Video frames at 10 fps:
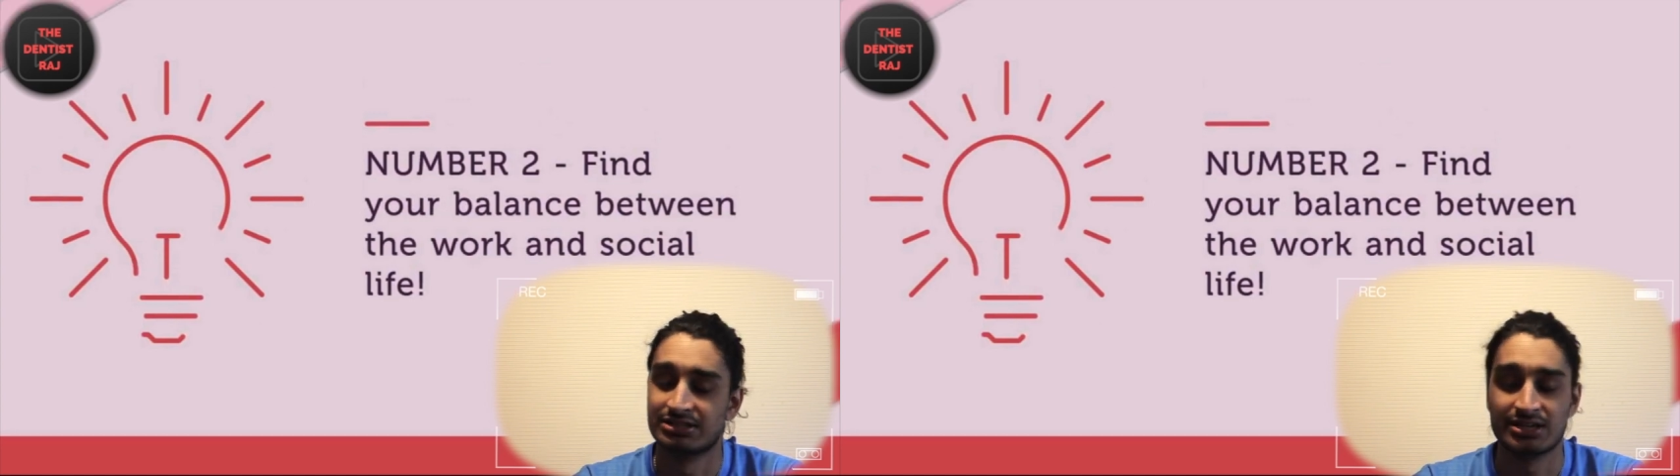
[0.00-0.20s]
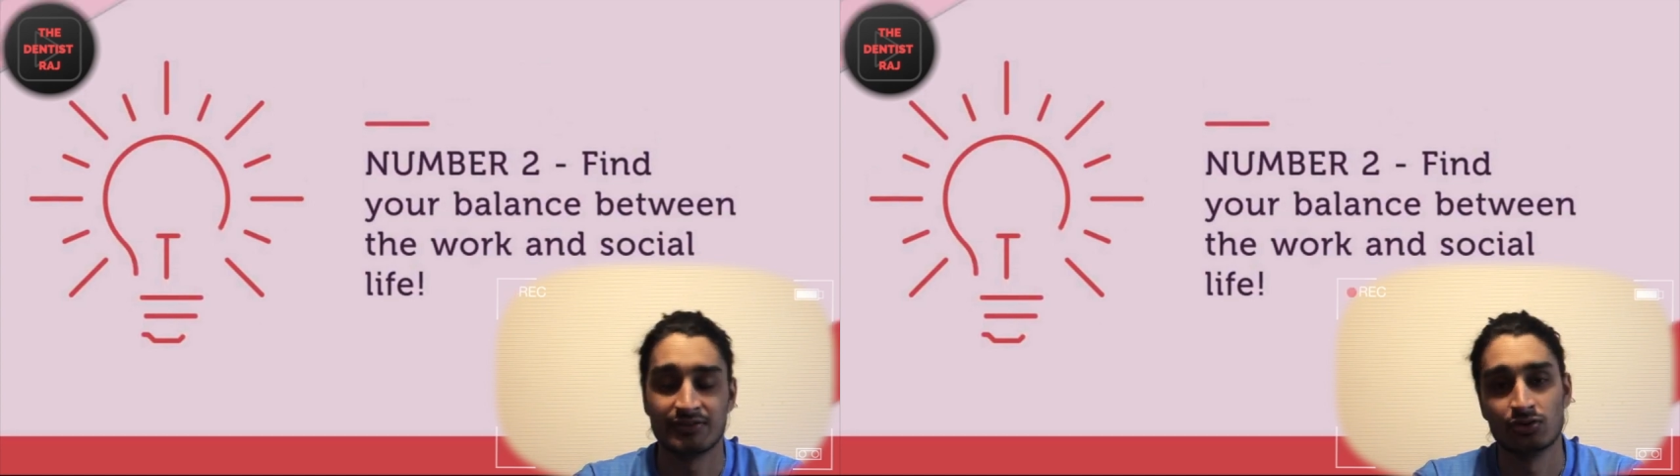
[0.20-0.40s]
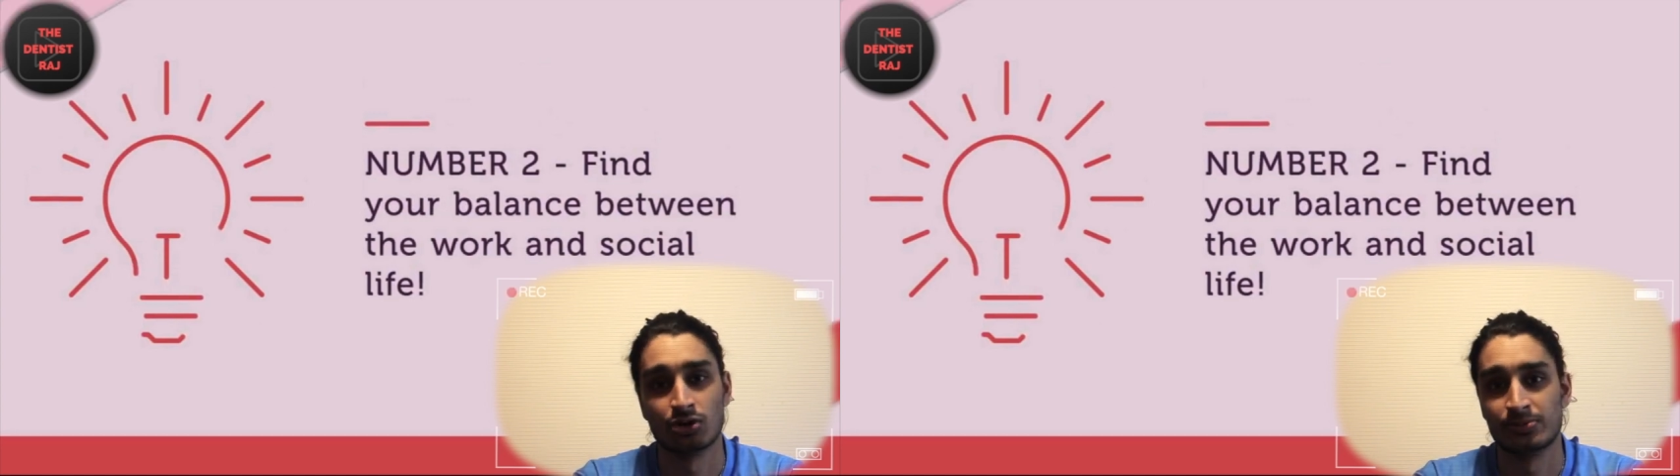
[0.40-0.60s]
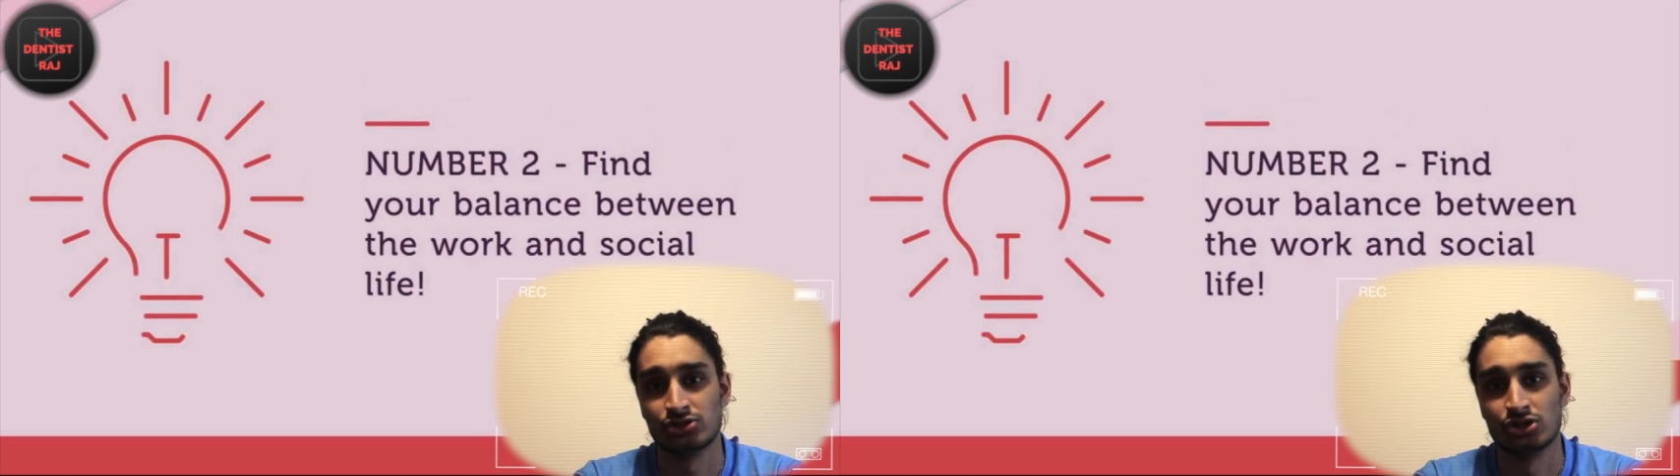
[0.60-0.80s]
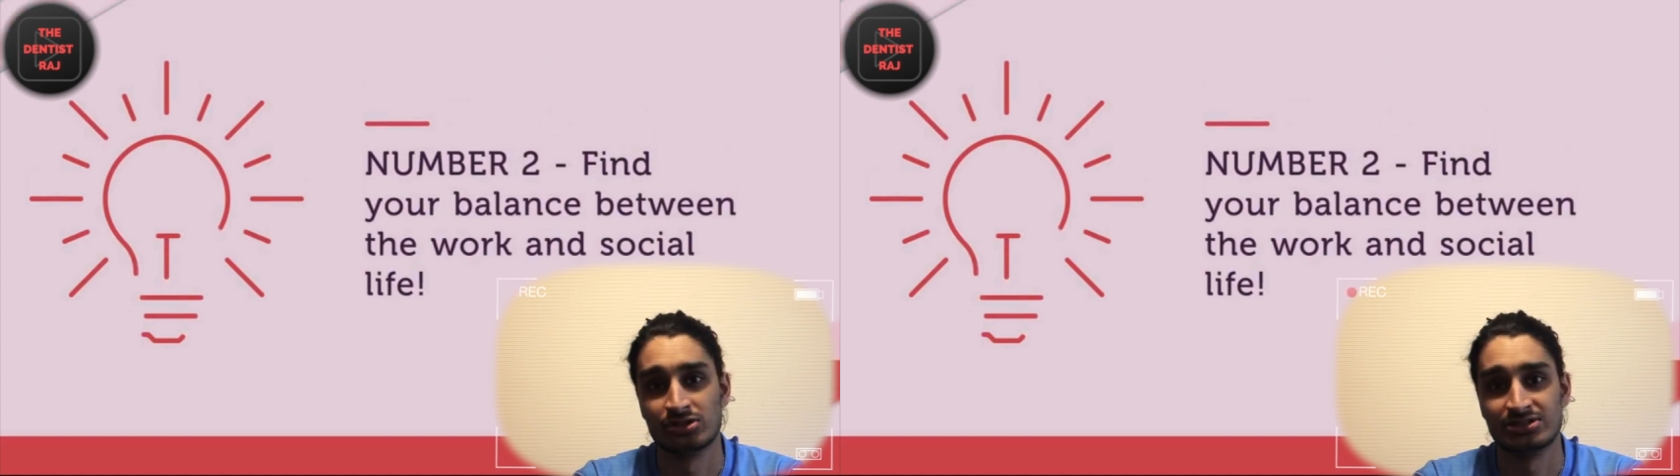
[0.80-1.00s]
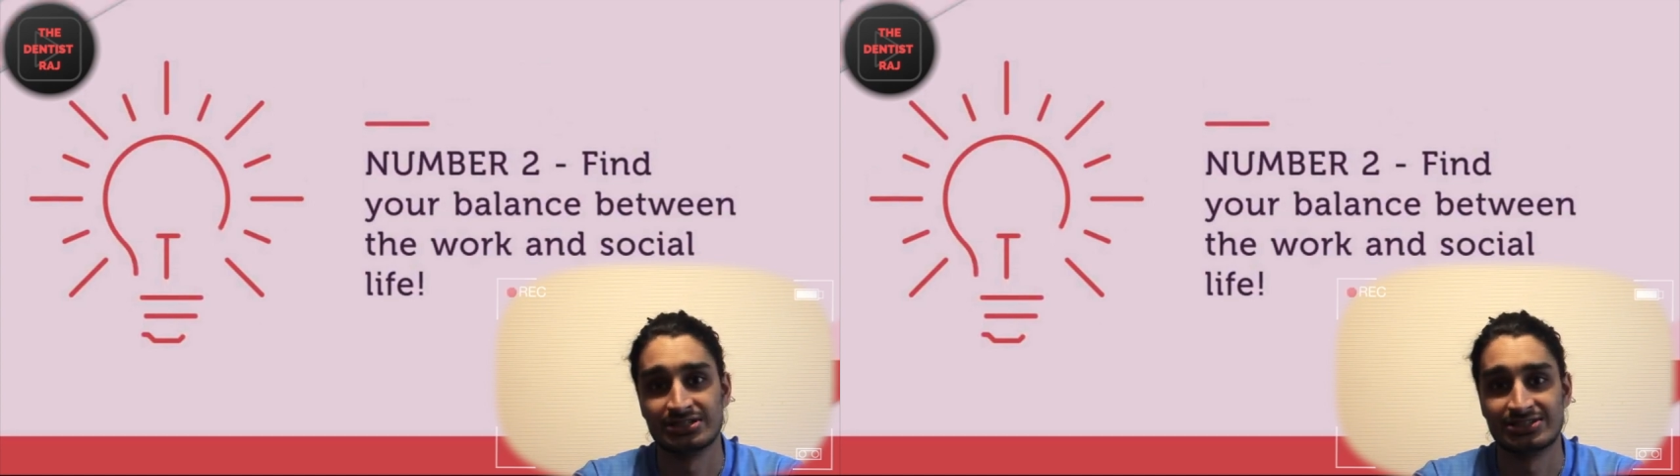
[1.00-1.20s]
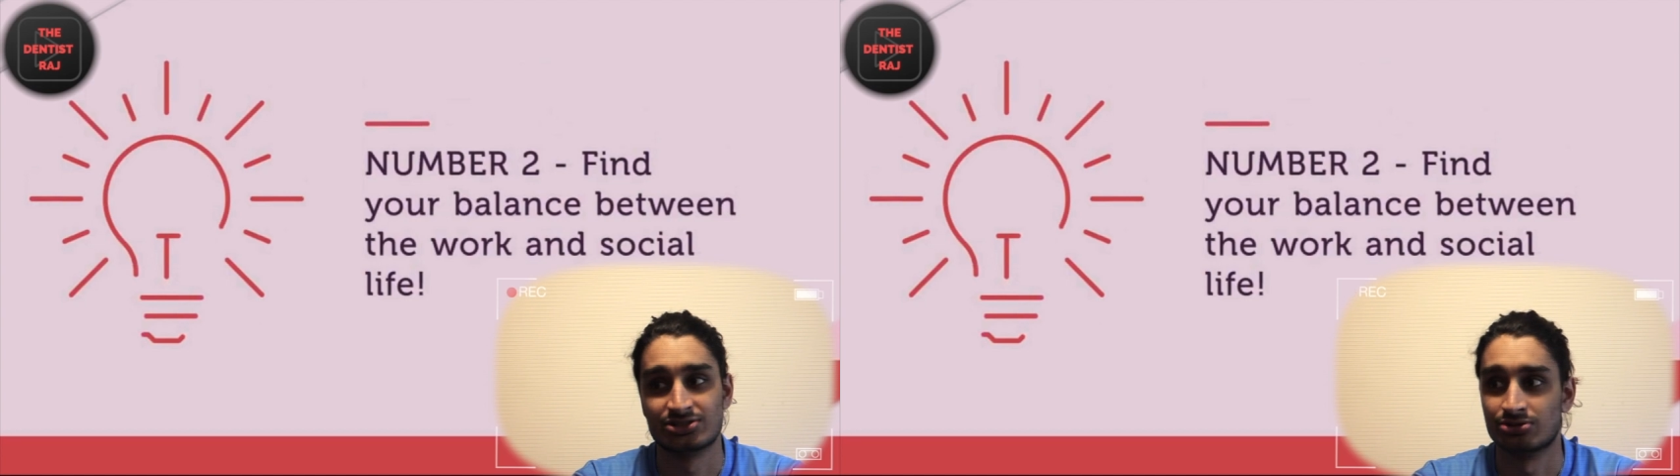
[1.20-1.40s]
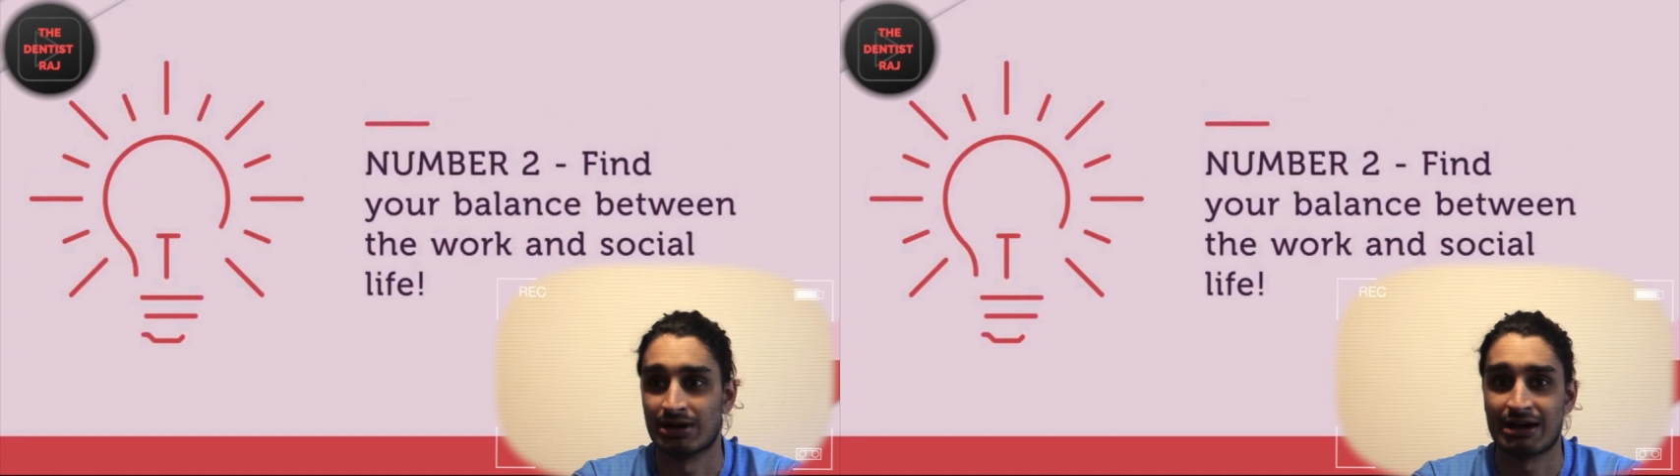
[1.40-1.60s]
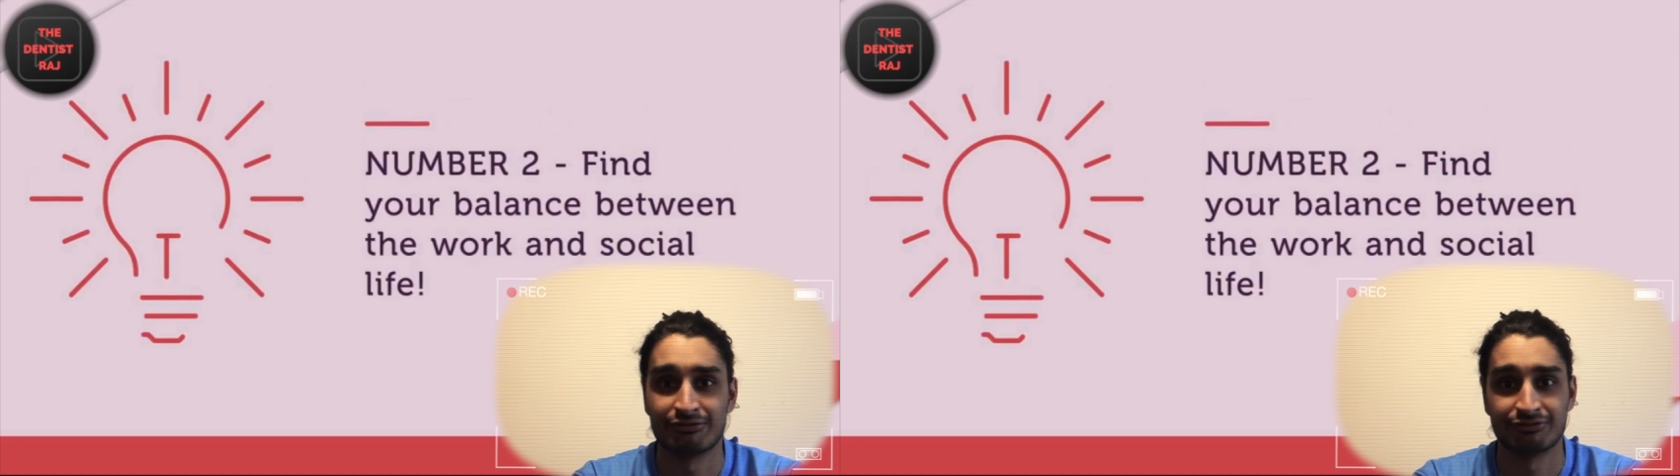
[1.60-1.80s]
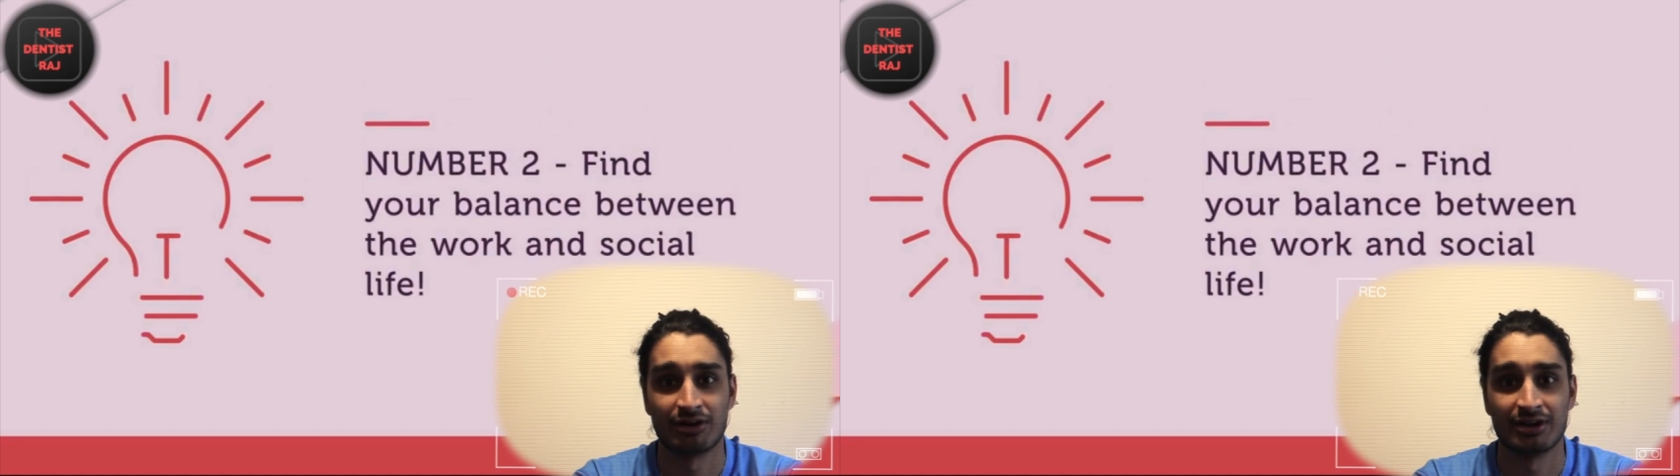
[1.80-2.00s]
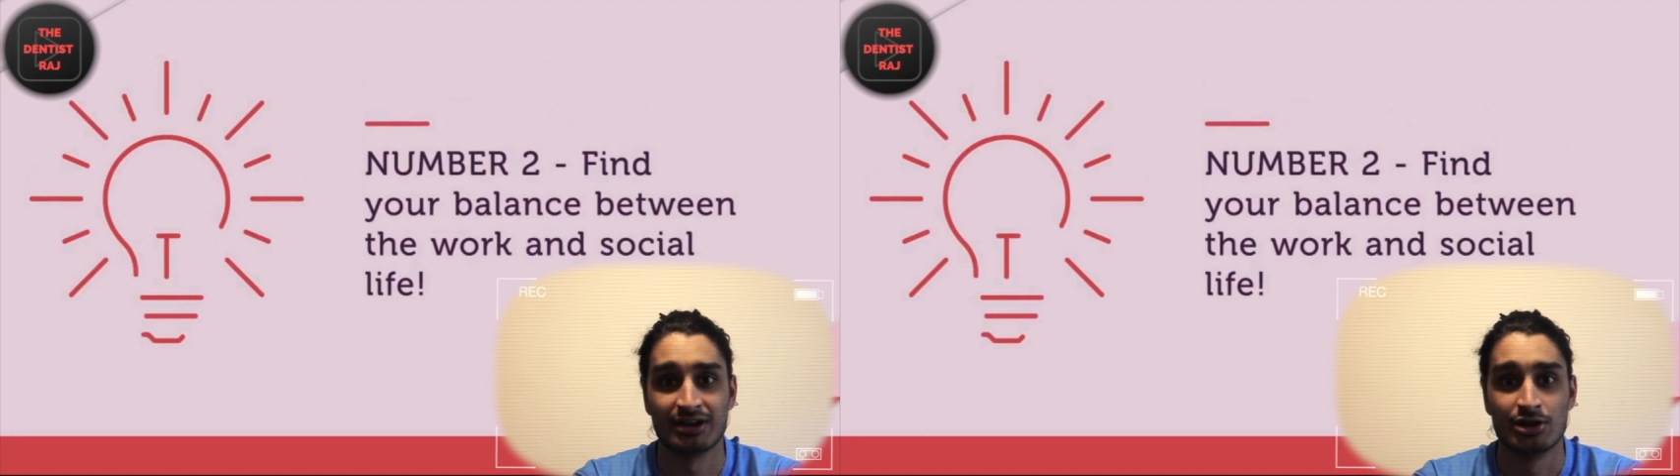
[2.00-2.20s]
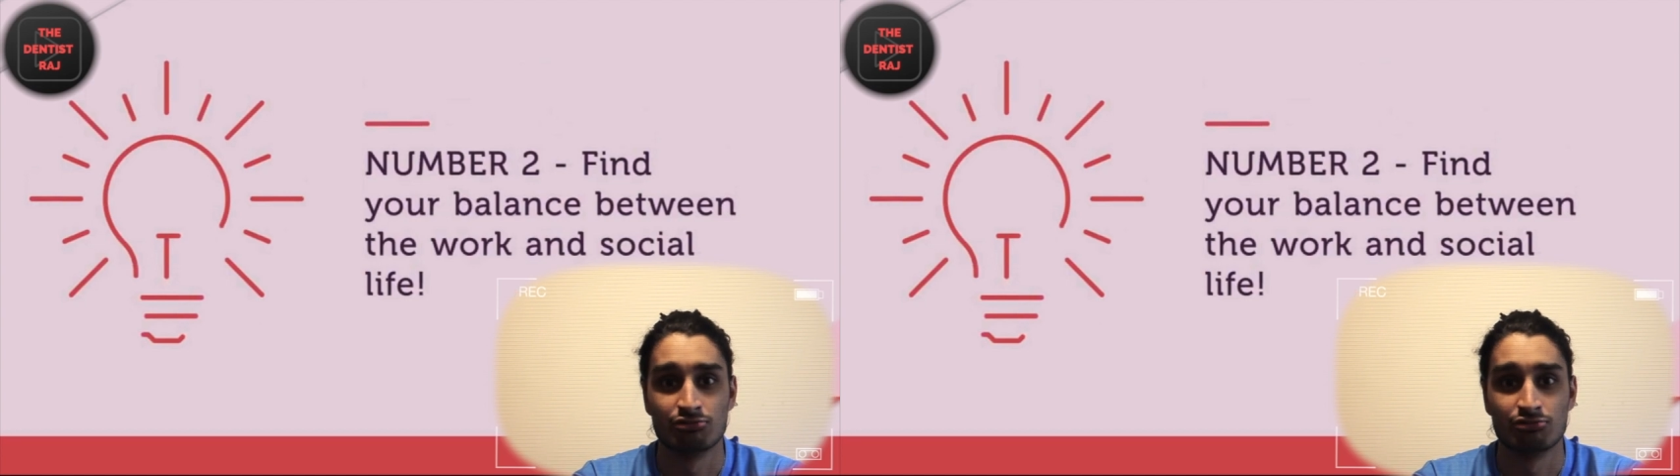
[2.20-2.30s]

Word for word: give you an opportunity to have fun,